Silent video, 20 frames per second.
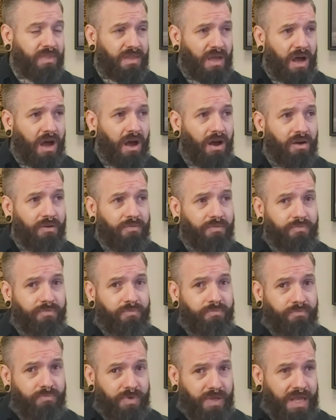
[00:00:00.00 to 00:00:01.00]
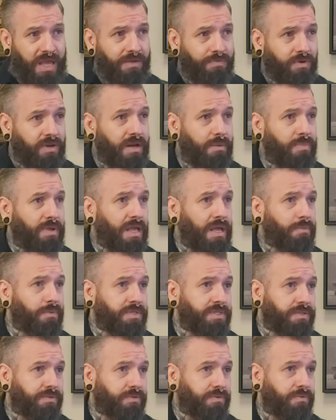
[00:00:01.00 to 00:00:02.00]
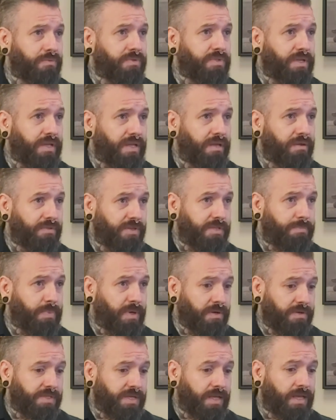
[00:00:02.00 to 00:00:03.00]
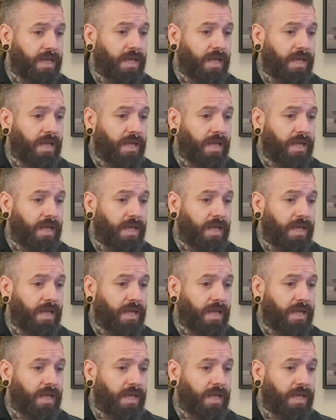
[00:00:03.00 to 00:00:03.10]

of if you're going to be able to heal this piercing.